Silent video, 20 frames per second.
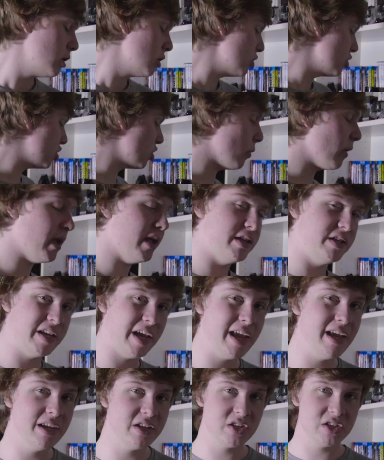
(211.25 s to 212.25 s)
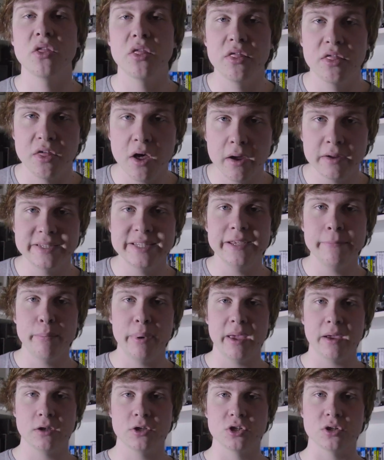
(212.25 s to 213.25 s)
So it takes 30
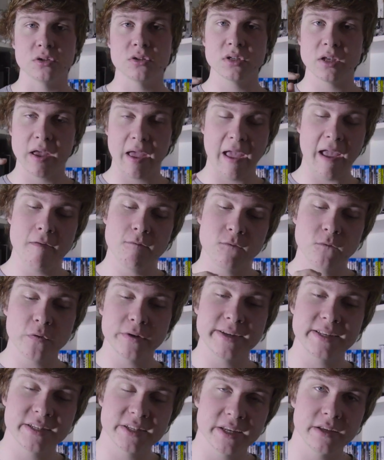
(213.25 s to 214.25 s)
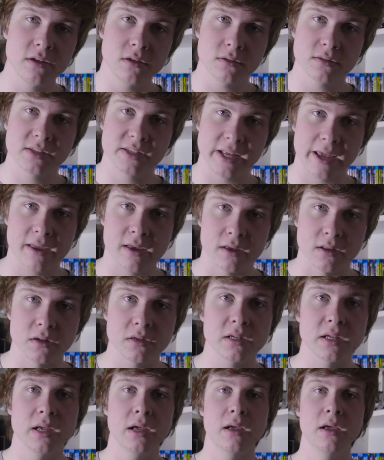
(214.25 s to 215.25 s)
pictures every single
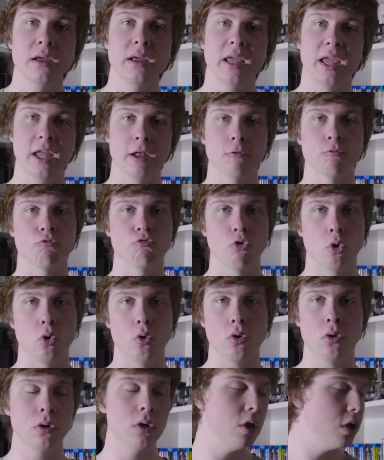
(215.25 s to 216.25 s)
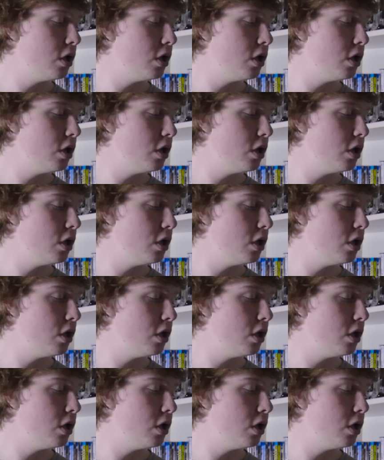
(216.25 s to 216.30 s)
second in raw.